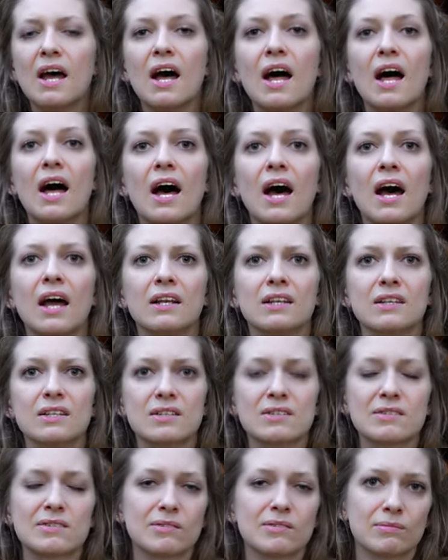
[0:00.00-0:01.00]
And
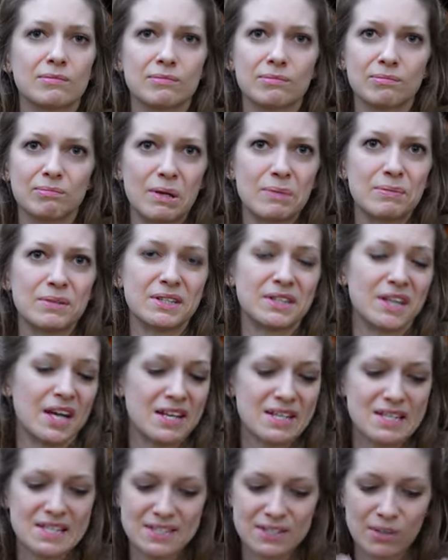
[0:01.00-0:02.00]
maybe
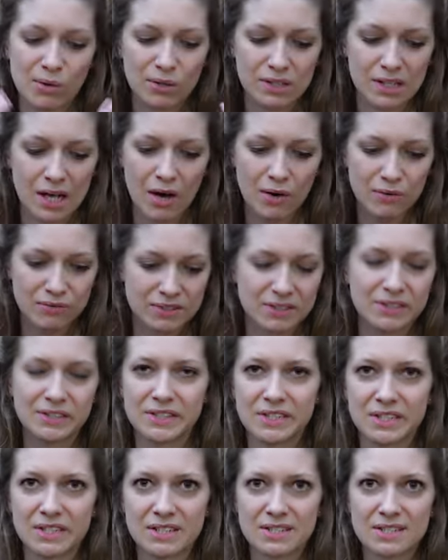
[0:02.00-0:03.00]
they thought after
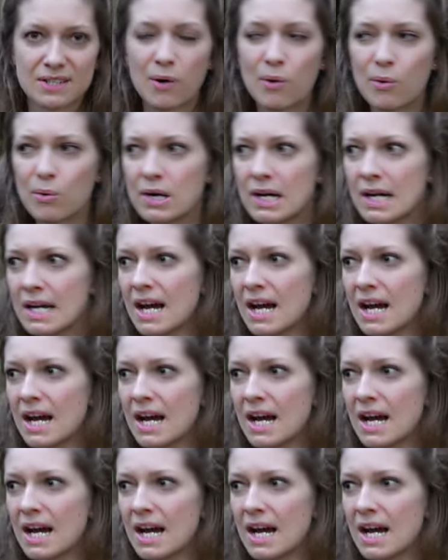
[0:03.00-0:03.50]
this, oh,